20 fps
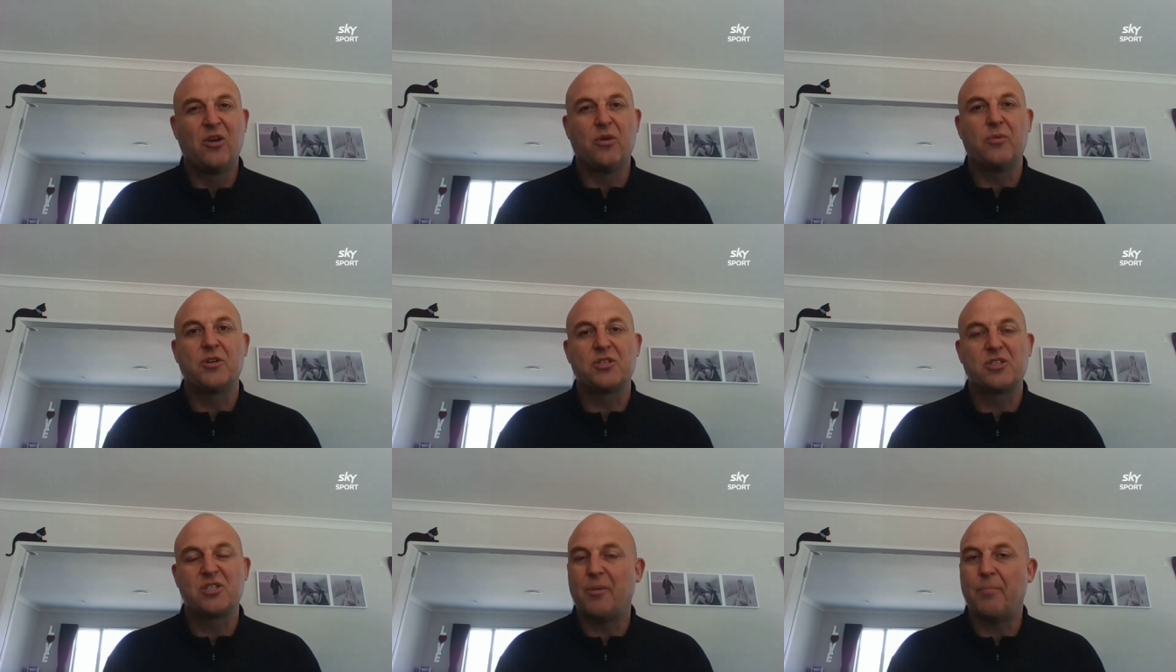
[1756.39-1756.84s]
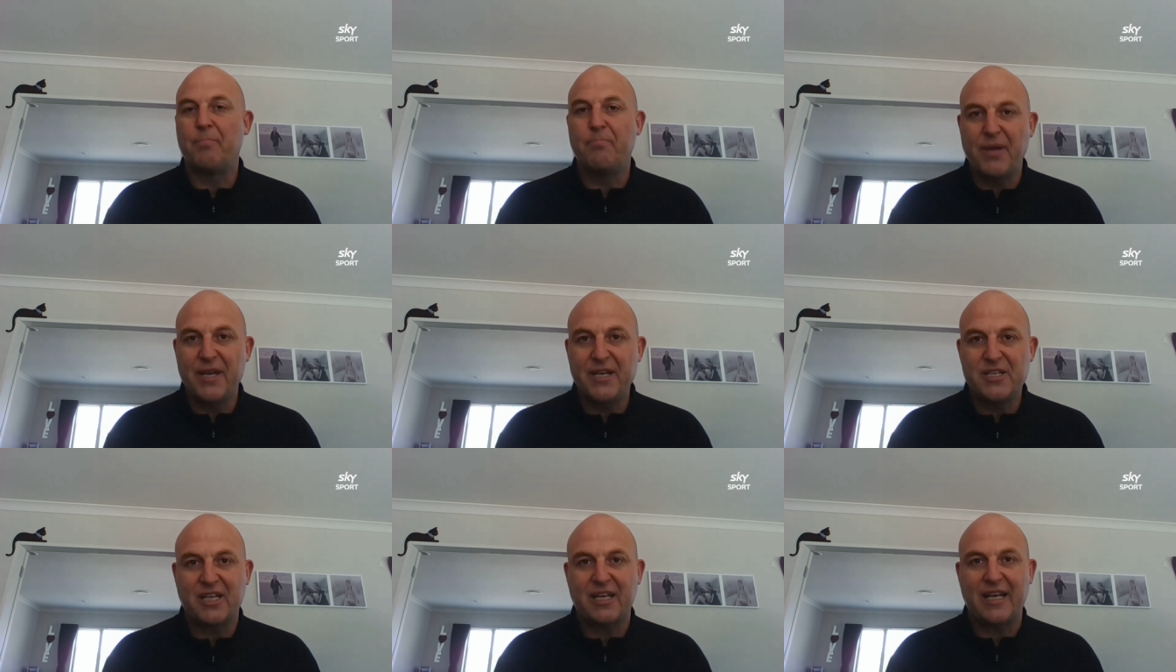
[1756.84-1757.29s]
who is the
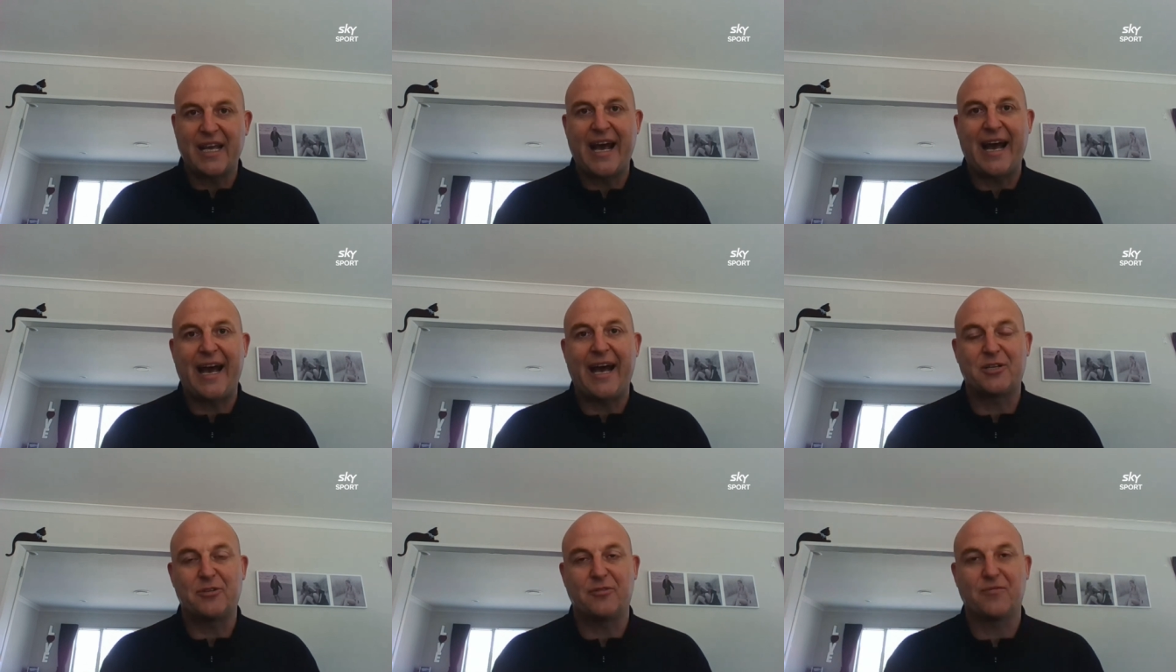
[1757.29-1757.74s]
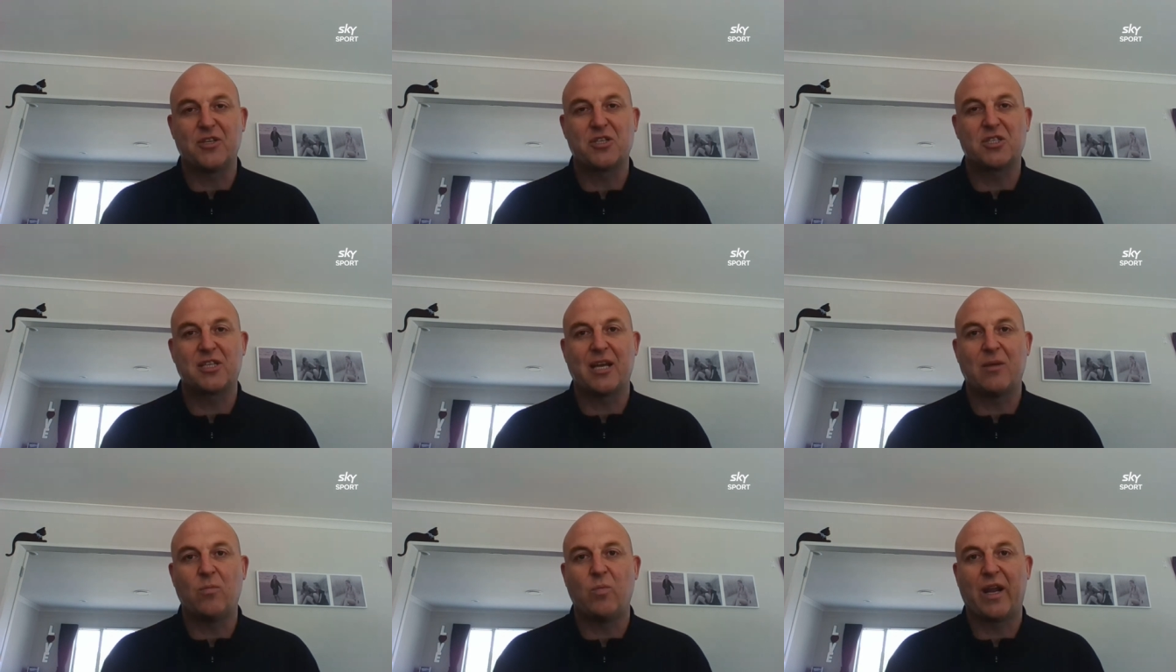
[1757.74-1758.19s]
beating heart of
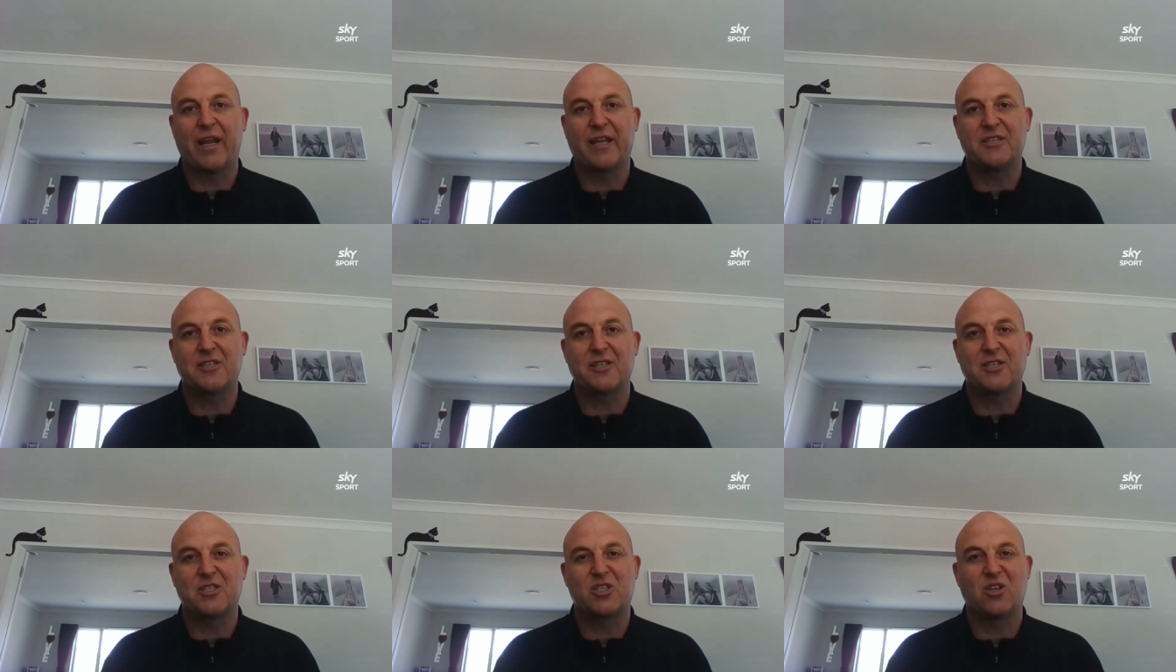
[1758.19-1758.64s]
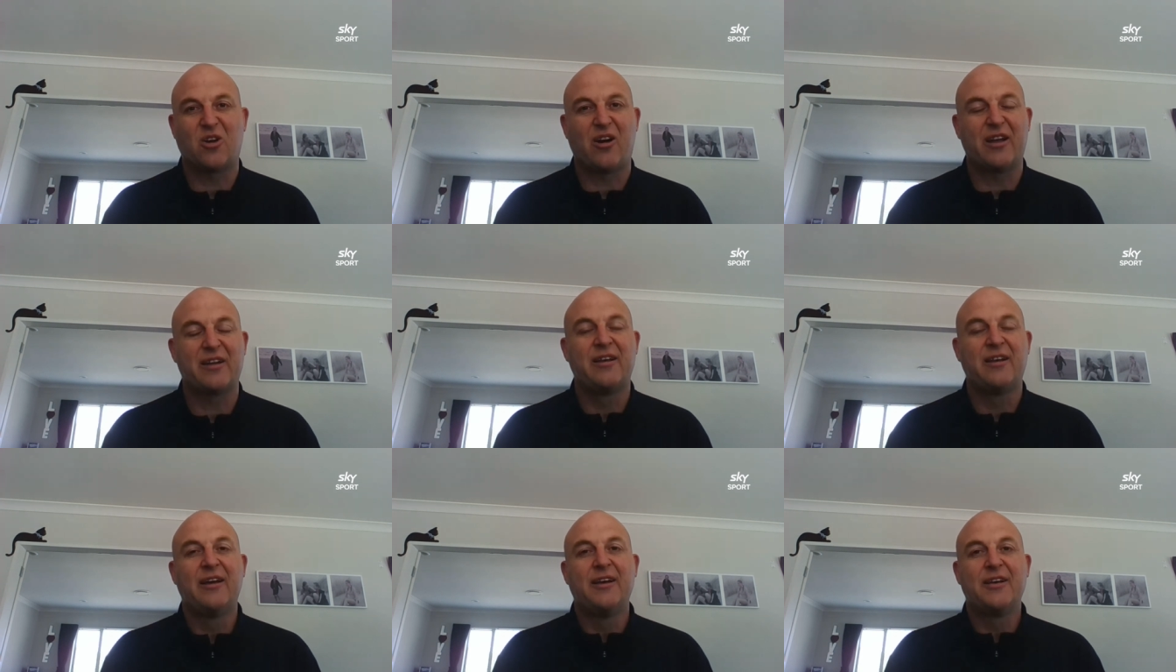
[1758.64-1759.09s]
this Team Wellington
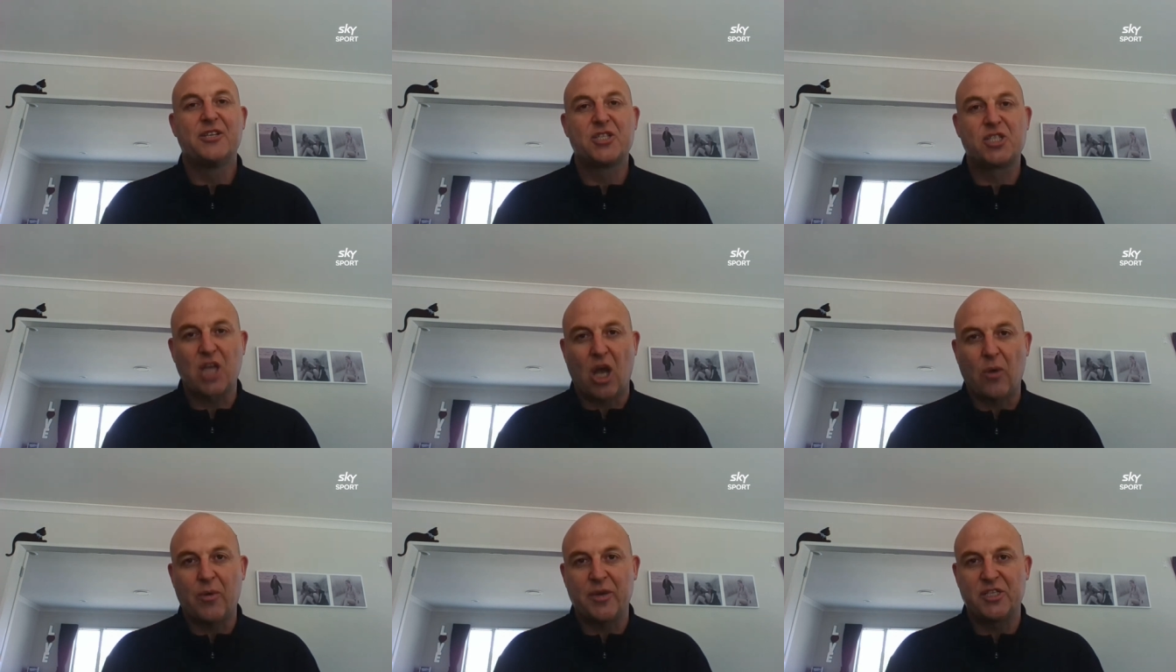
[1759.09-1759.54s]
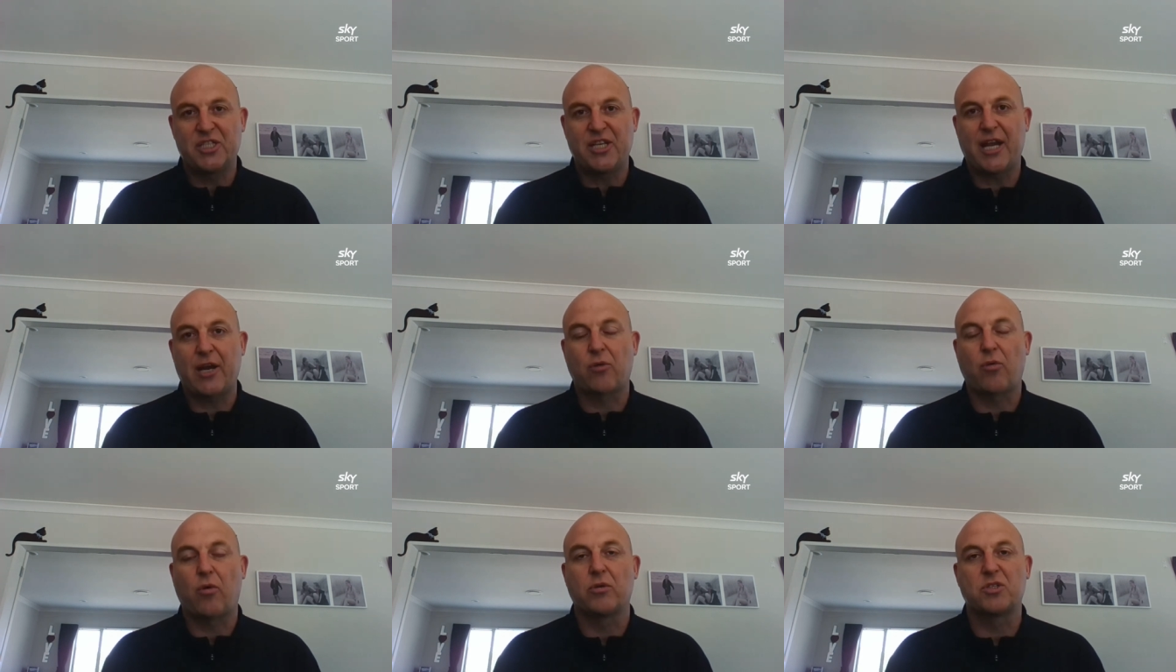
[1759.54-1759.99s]
side, so
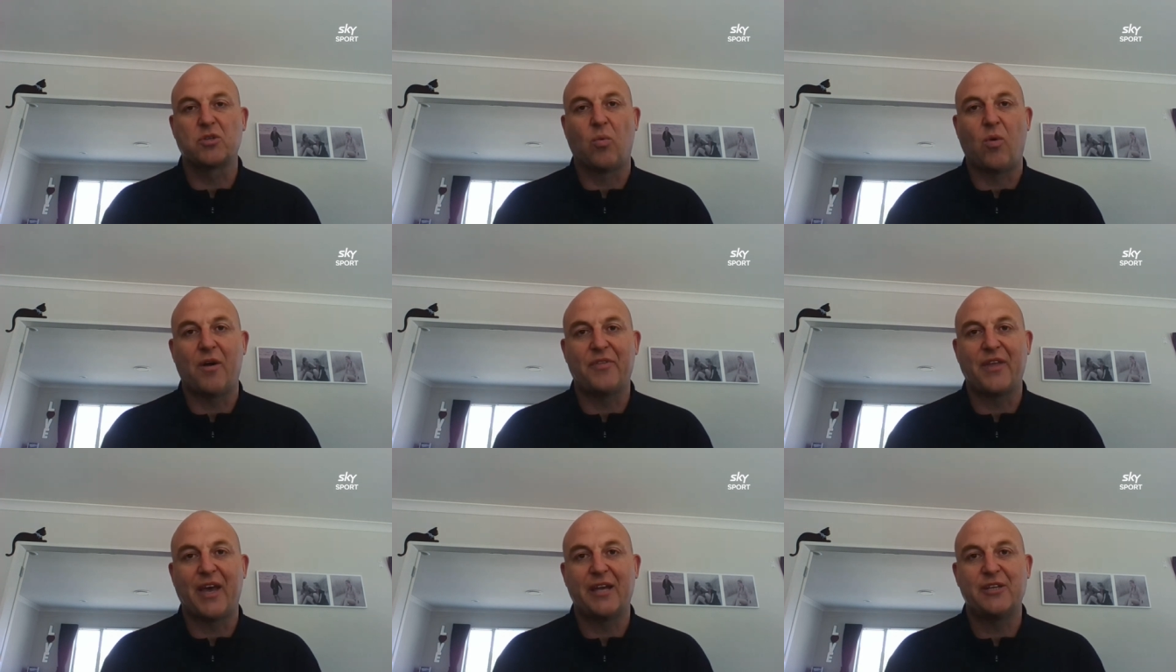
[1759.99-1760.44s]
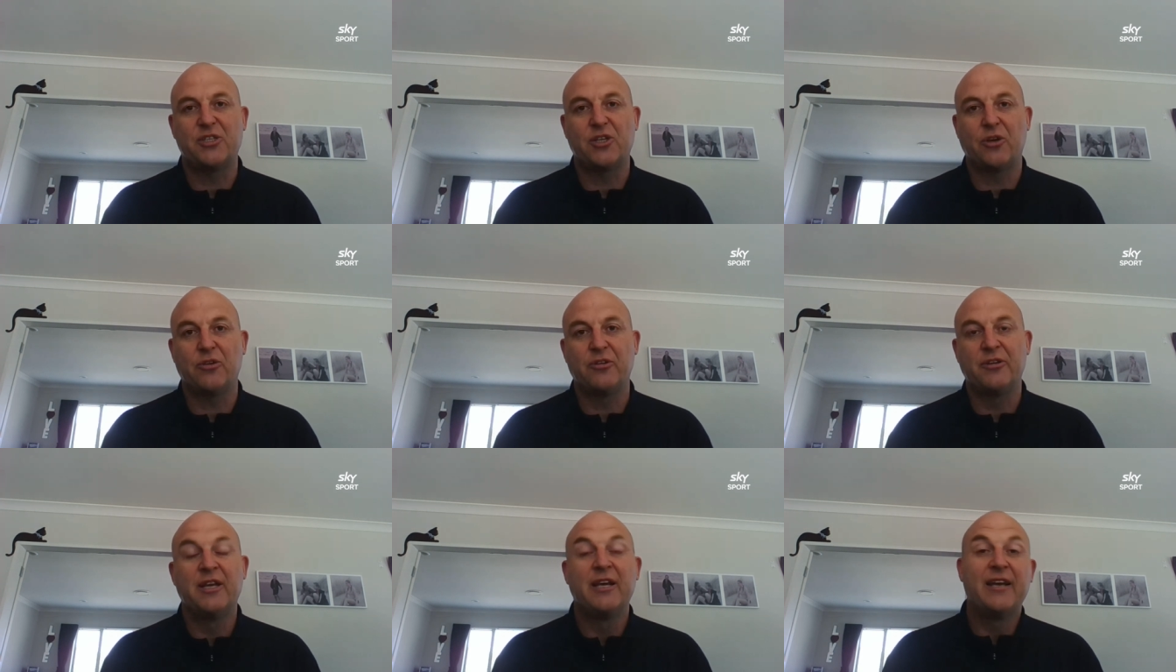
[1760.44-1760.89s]
integral to what they
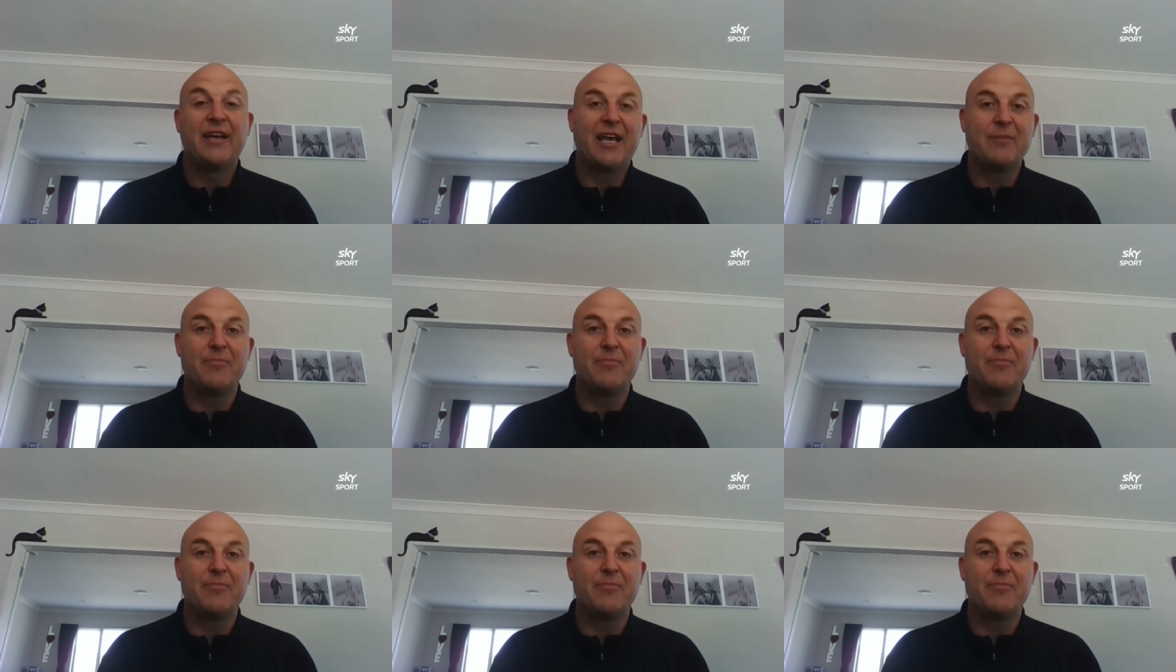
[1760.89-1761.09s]
do.